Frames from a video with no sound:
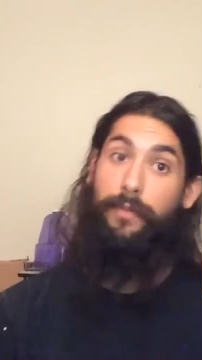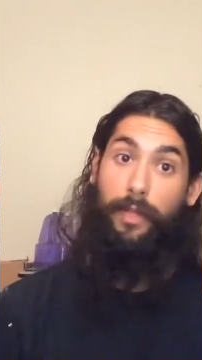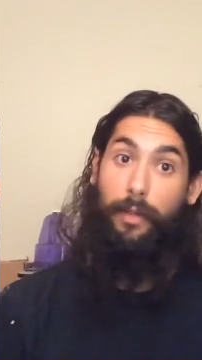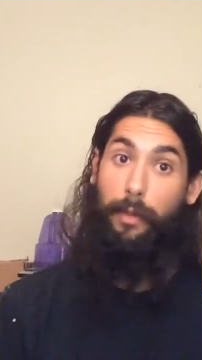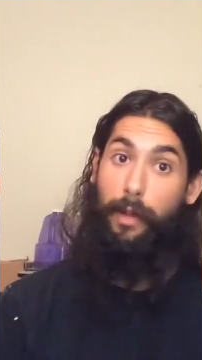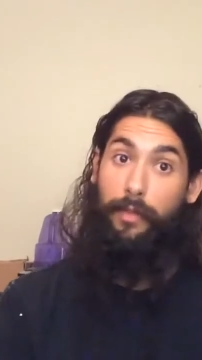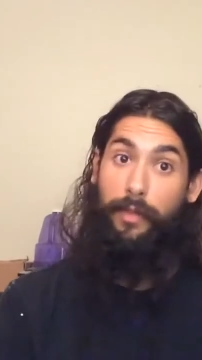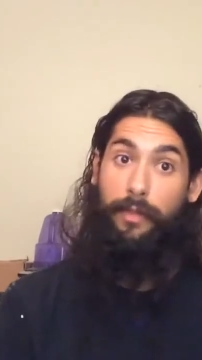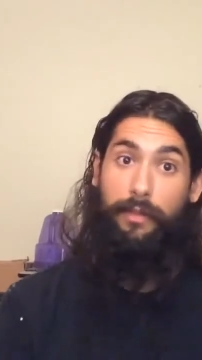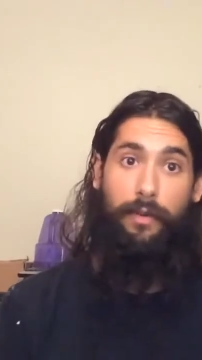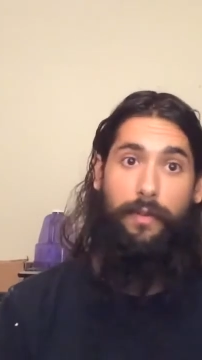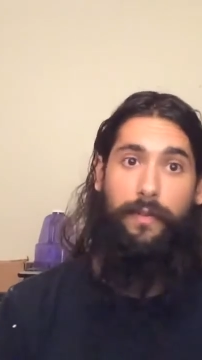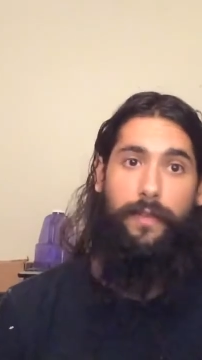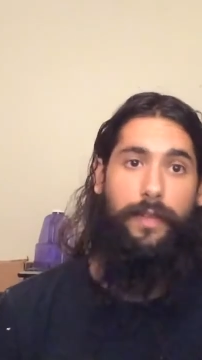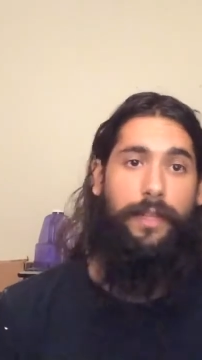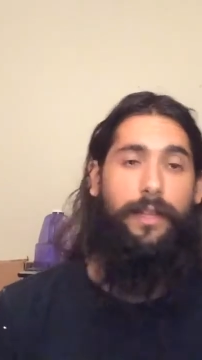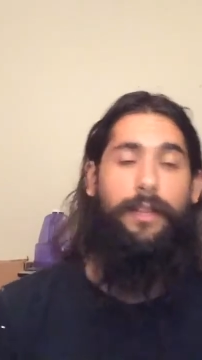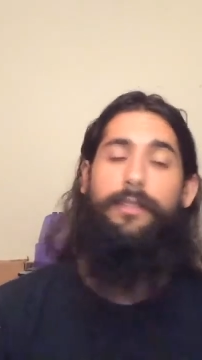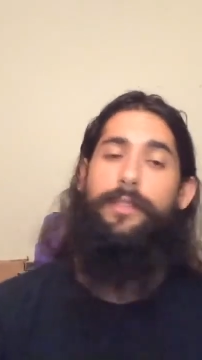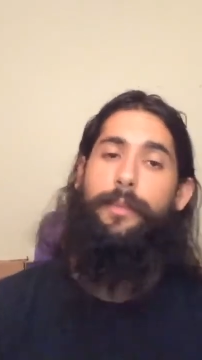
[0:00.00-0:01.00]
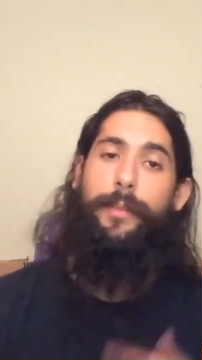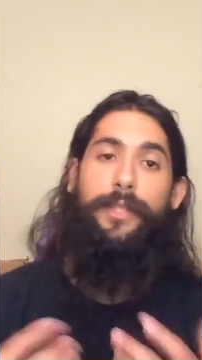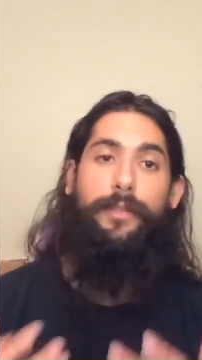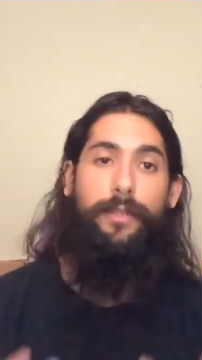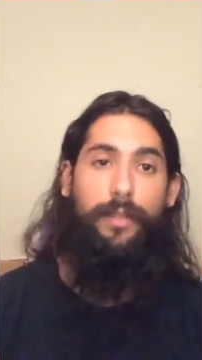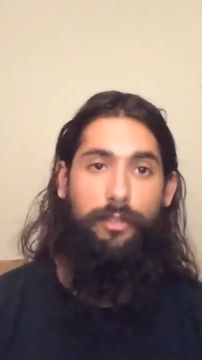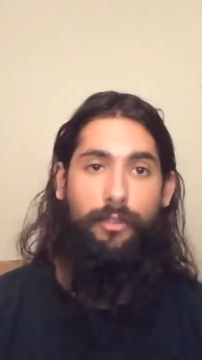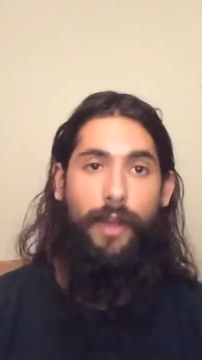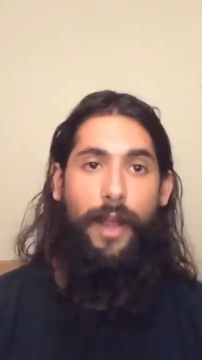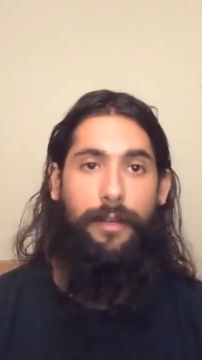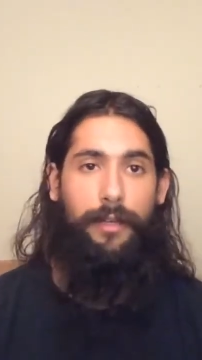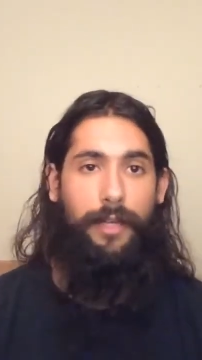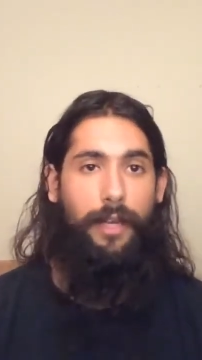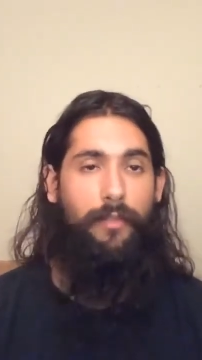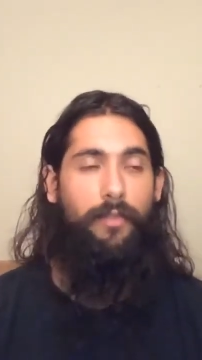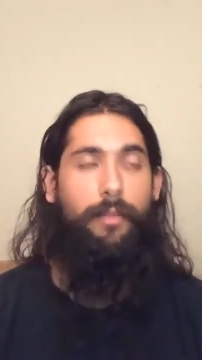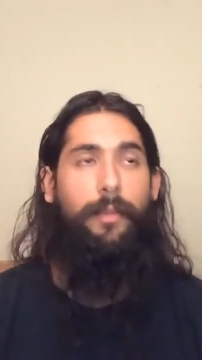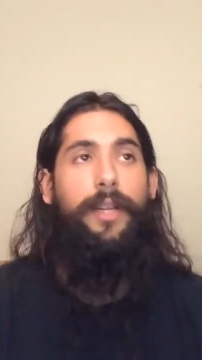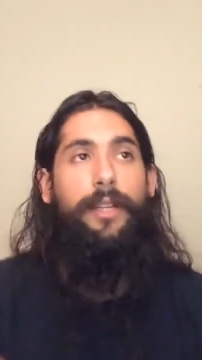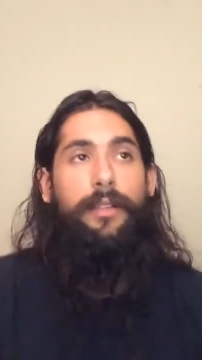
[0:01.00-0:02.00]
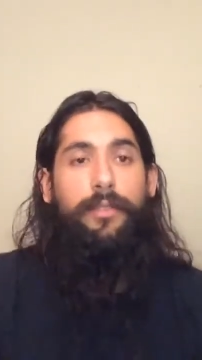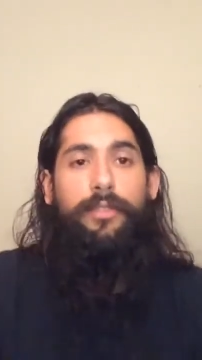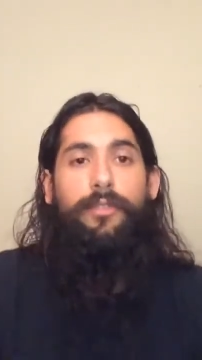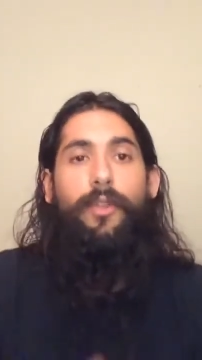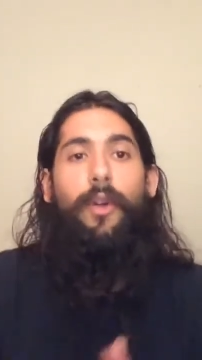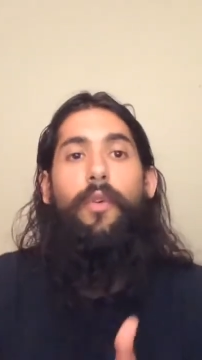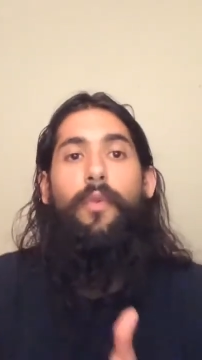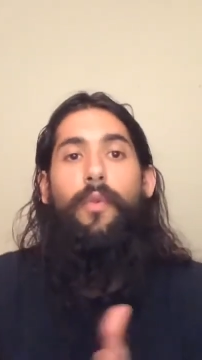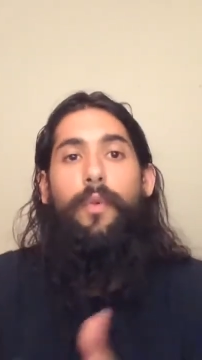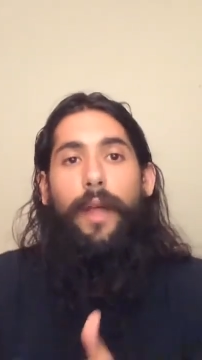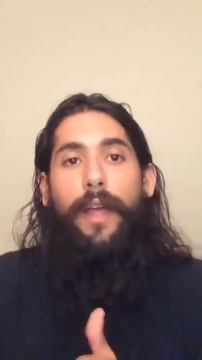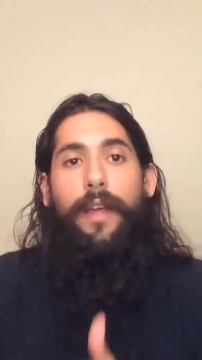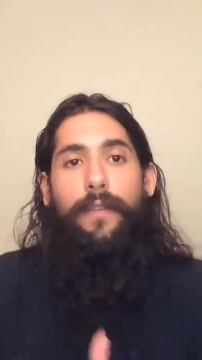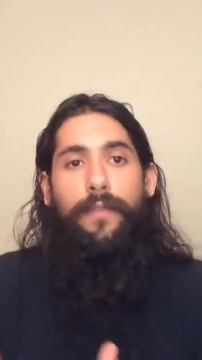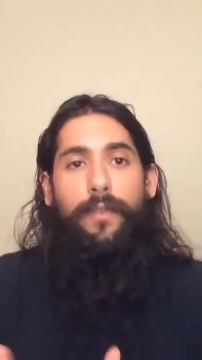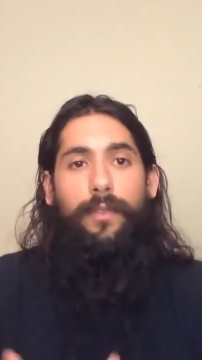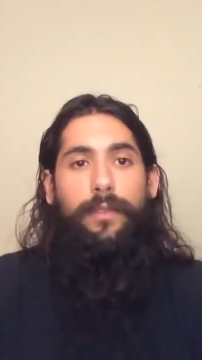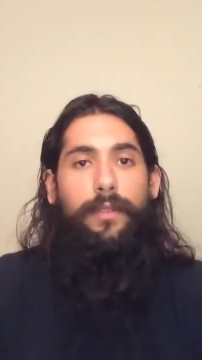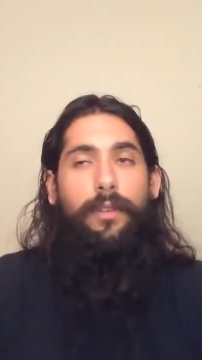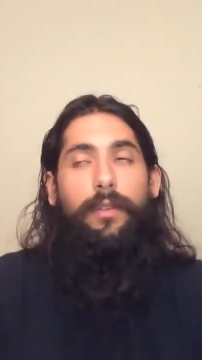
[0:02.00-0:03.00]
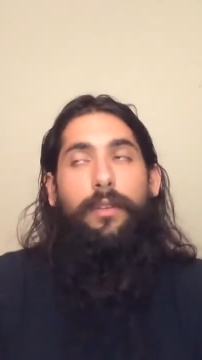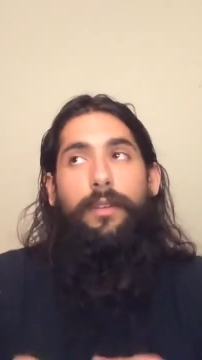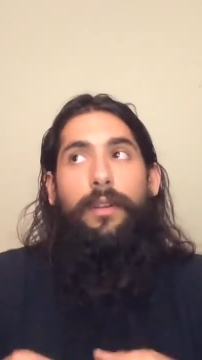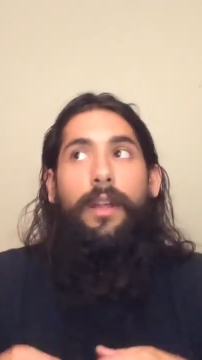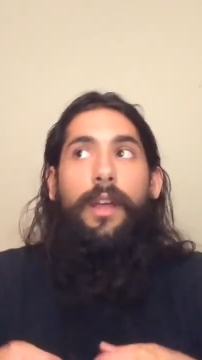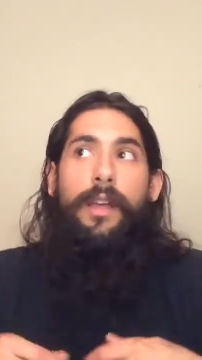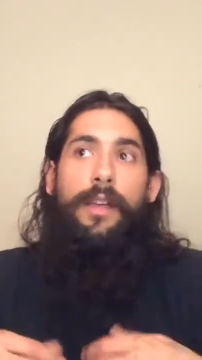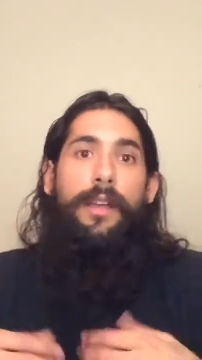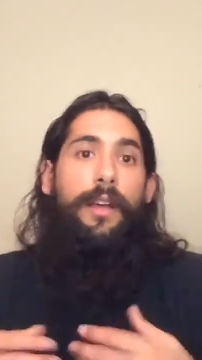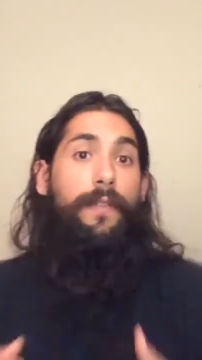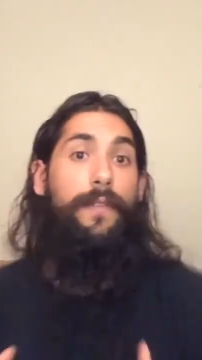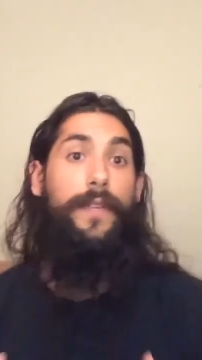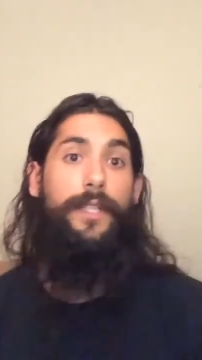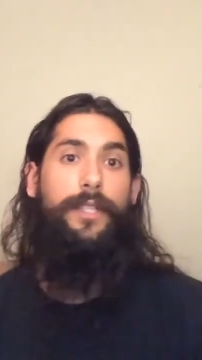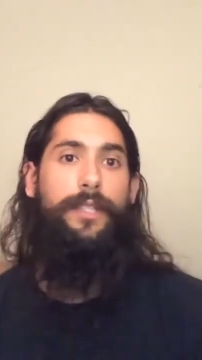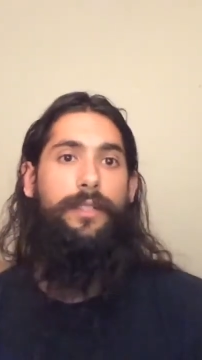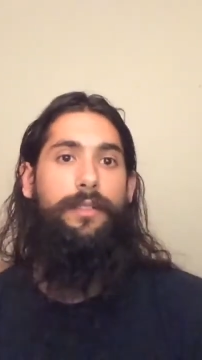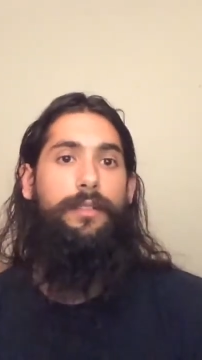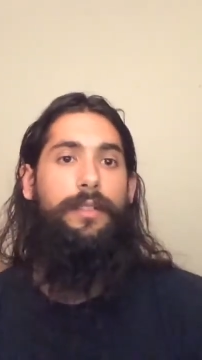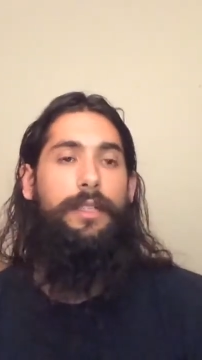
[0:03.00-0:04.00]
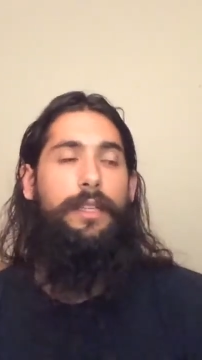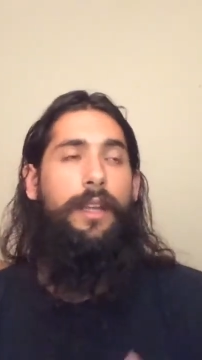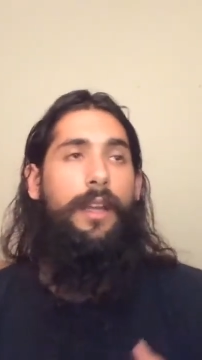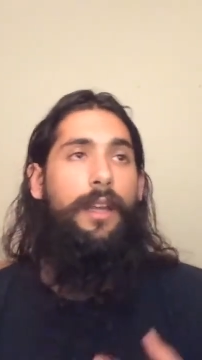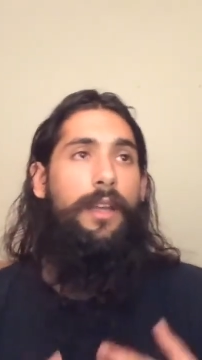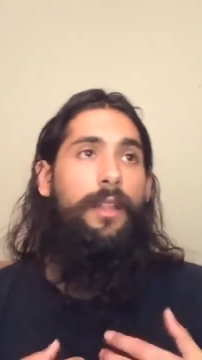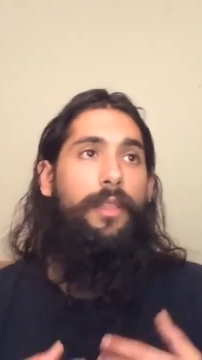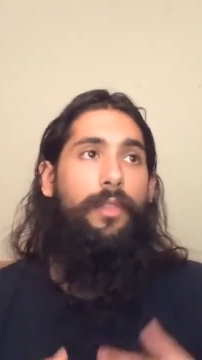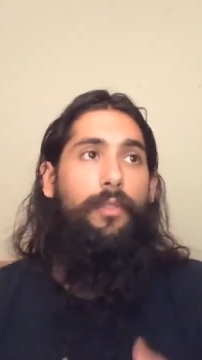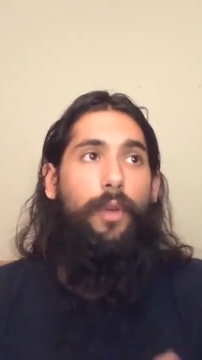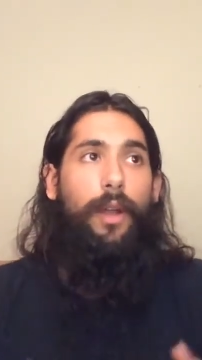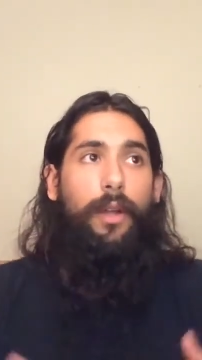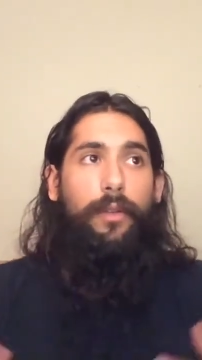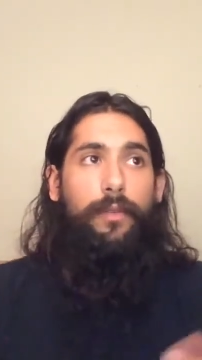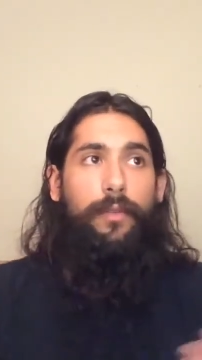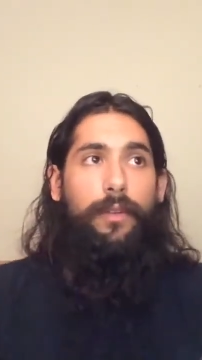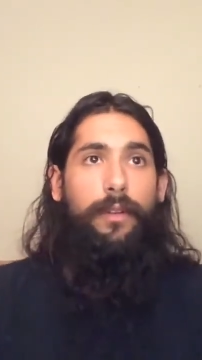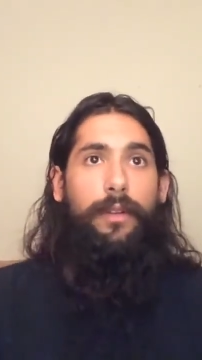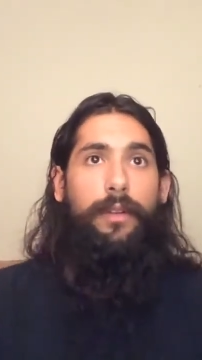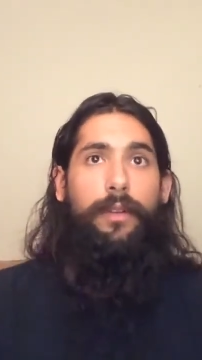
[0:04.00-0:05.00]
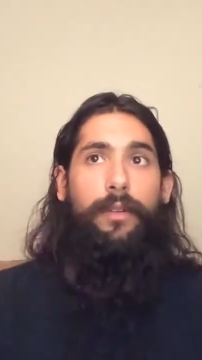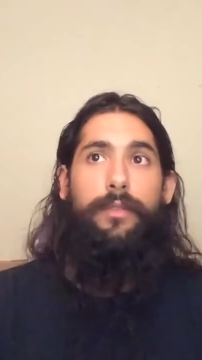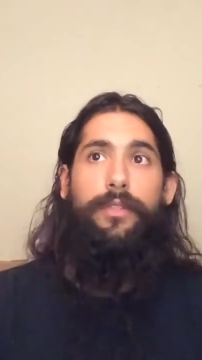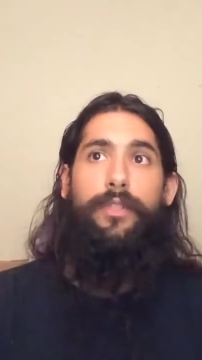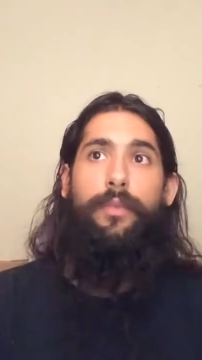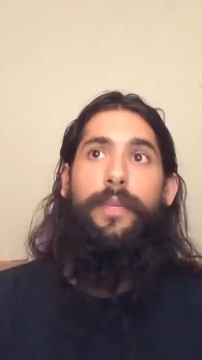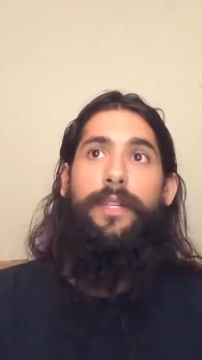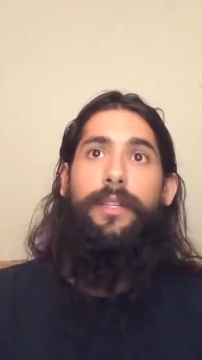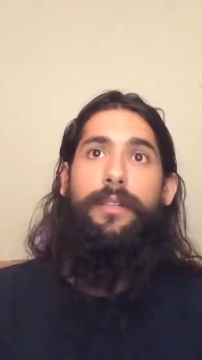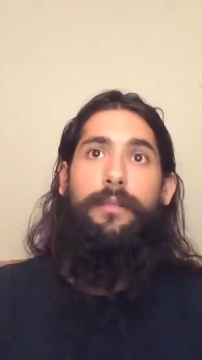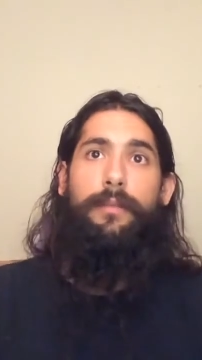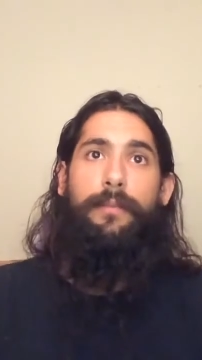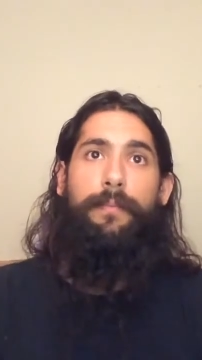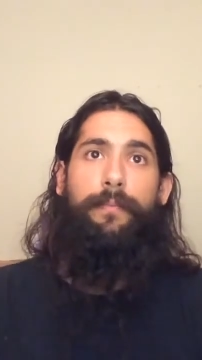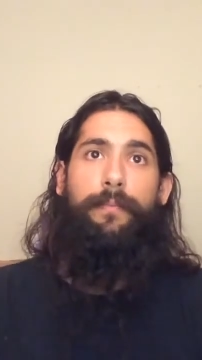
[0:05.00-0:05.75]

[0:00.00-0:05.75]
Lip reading: I think they're over there. Somebody's distracting everybody so efficiently throughout, so many